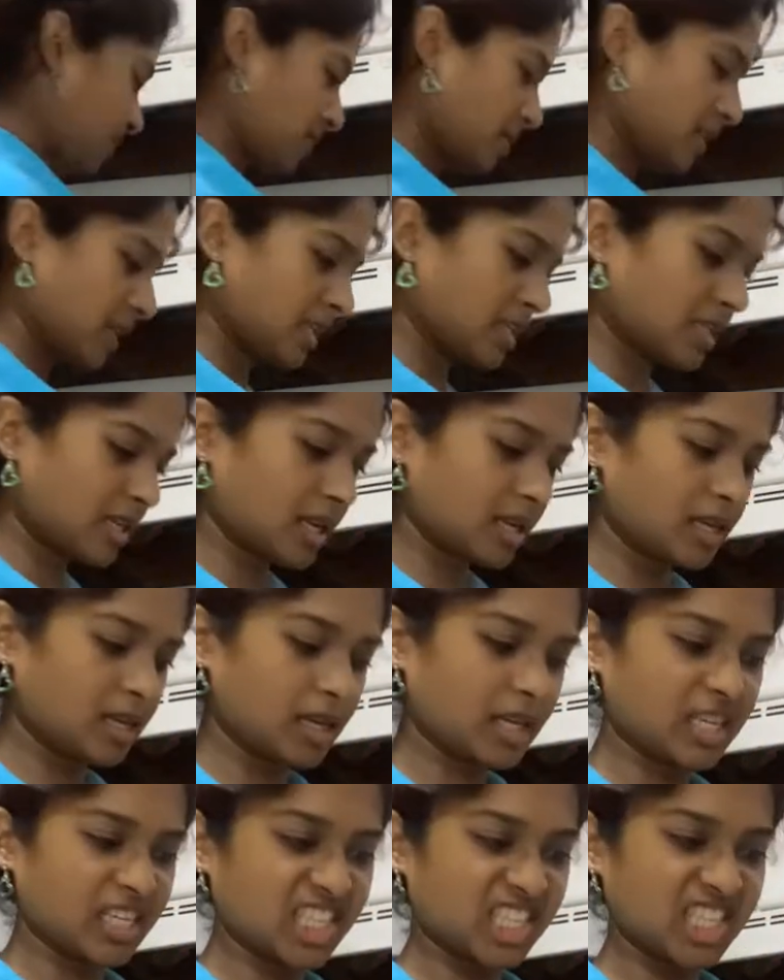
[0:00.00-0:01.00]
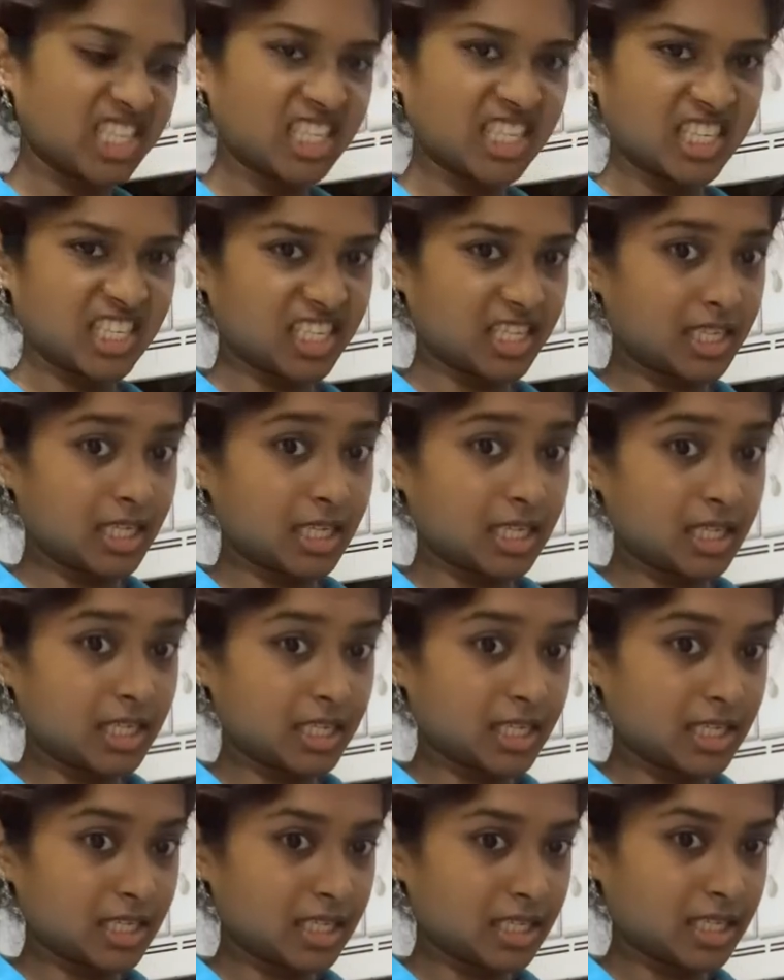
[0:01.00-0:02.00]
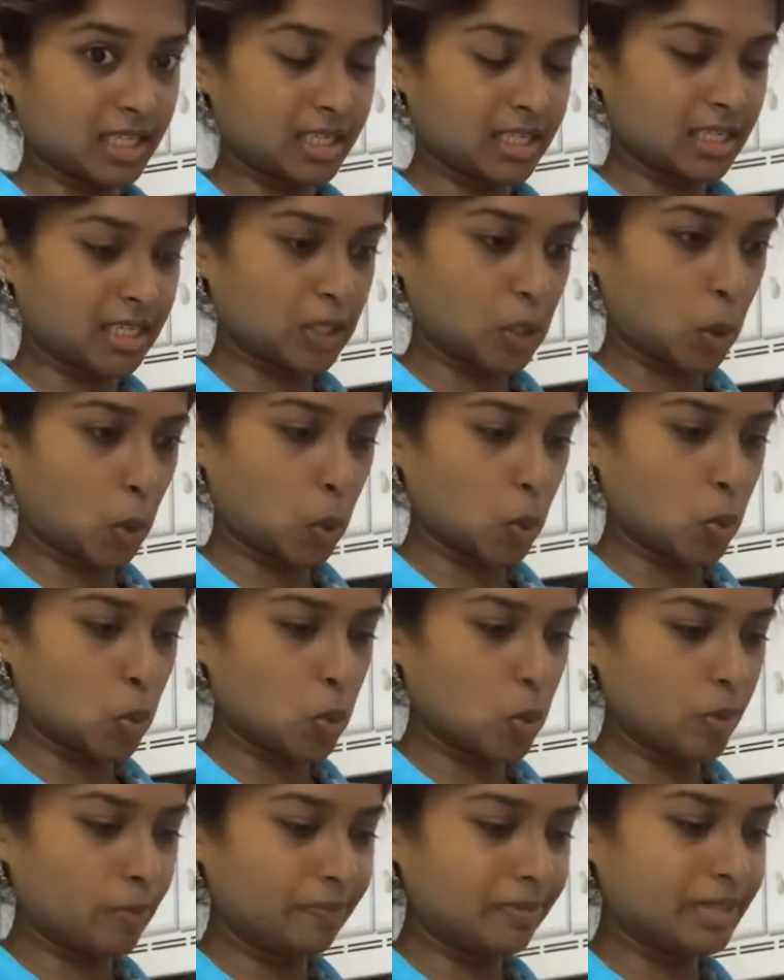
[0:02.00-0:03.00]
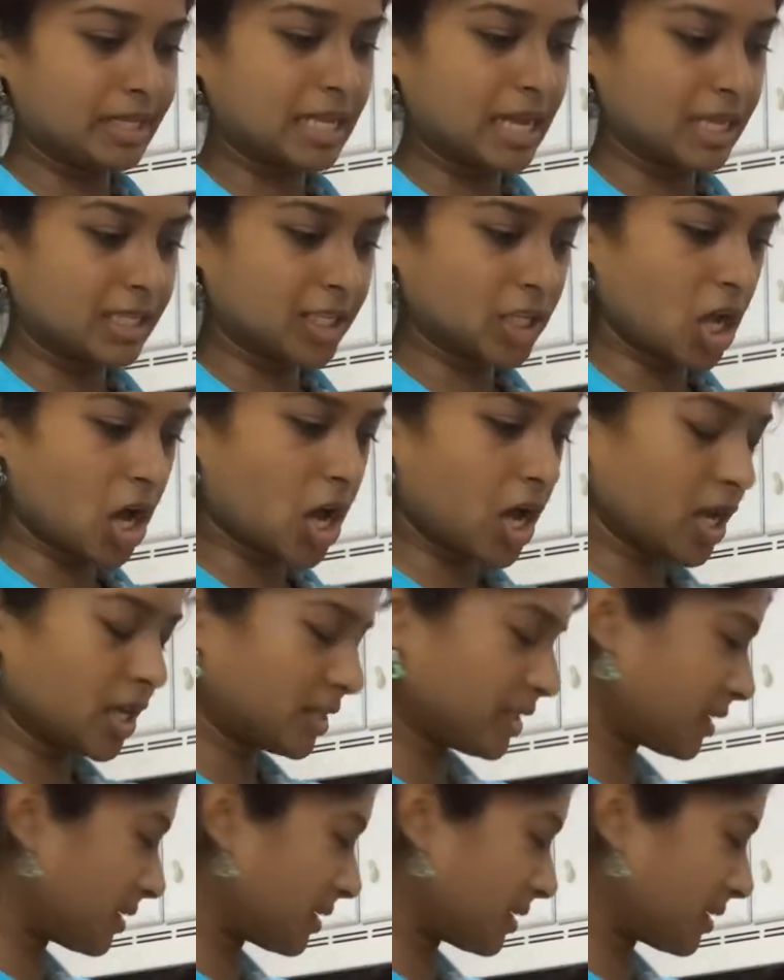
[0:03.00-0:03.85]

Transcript: it's kind of like sizzling still whoops that's hot